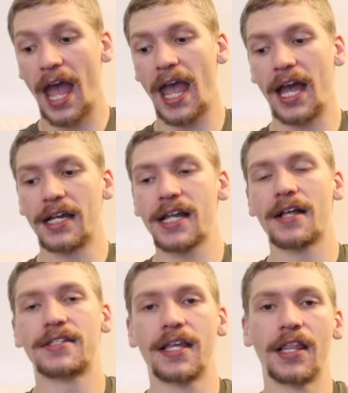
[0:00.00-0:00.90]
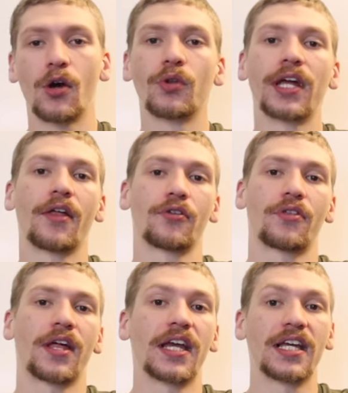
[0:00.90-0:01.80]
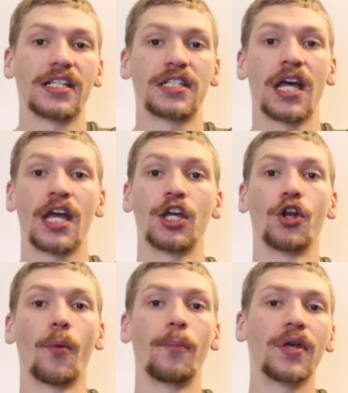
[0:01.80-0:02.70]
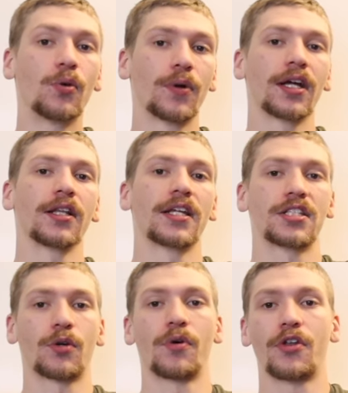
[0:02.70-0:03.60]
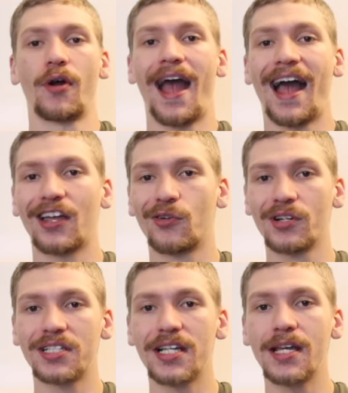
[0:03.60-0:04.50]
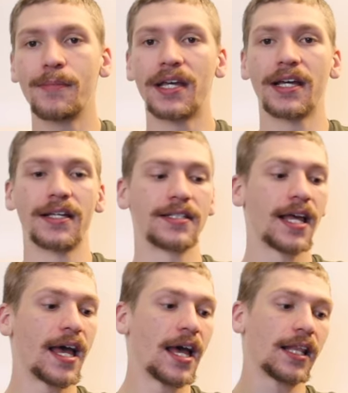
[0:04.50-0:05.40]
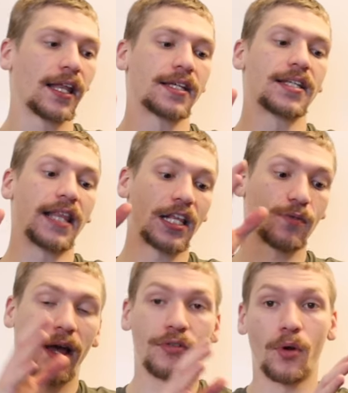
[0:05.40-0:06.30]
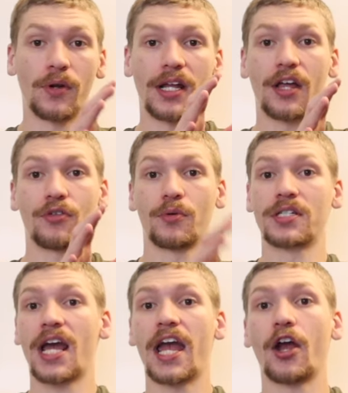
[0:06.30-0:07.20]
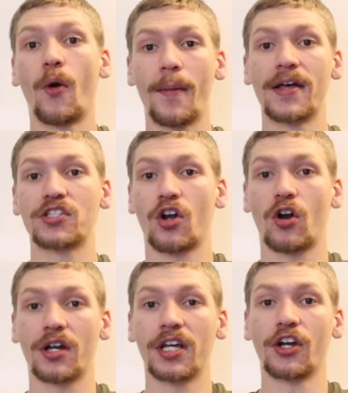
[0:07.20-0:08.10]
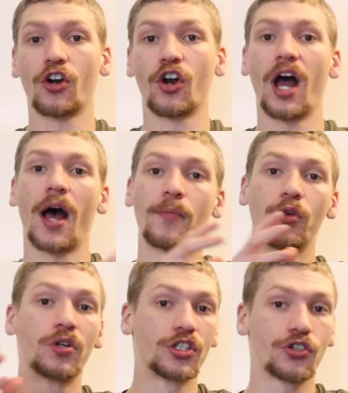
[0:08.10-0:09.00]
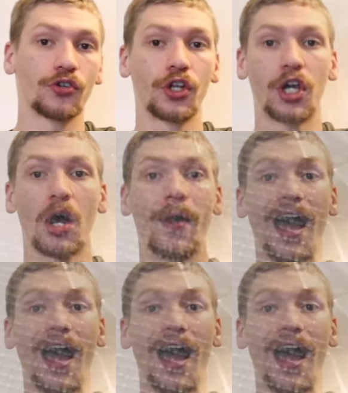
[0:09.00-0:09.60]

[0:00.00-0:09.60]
And I'd say the only other thing is, you know, be realistic with your accuracy, because like I said, that's why I threw a Tango MSR on here. You can certainly go